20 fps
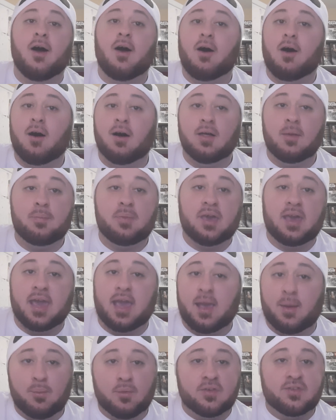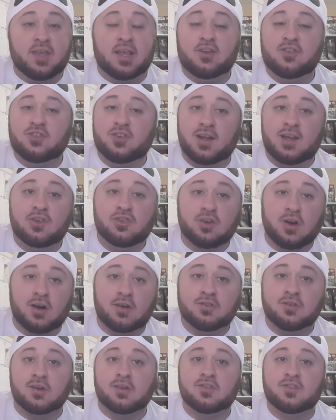All it became was a shitty
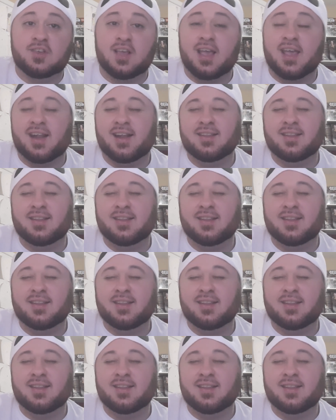Charizard set.